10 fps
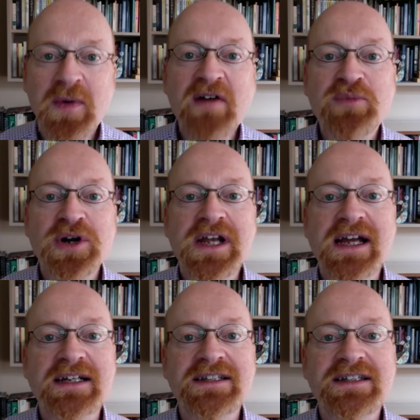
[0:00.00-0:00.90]
way of putting
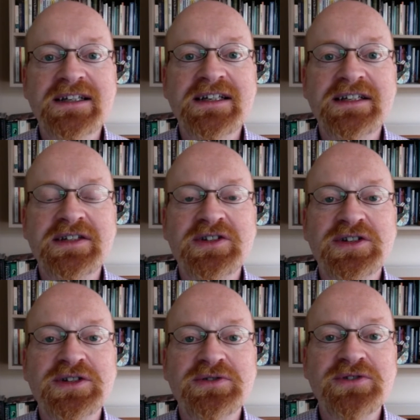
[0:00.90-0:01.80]
it is
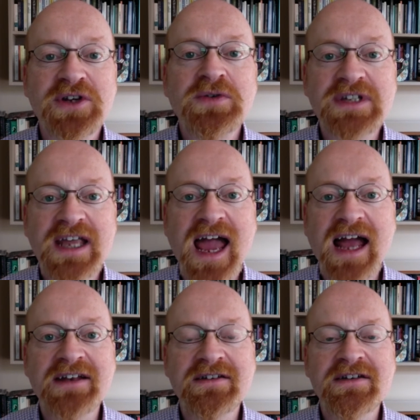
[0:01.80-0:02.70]
to use
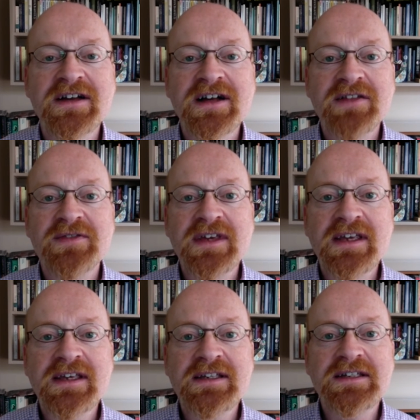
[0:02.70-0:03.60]
again
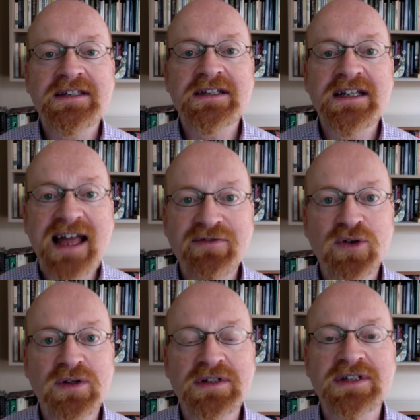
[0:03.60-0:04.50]
these
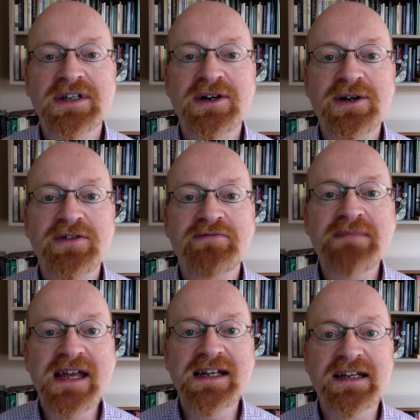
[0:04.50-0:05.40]
levels of
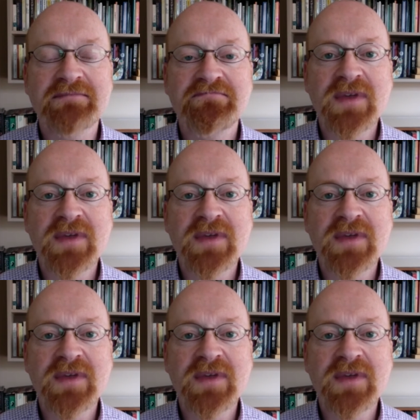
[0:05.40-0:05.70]
meaning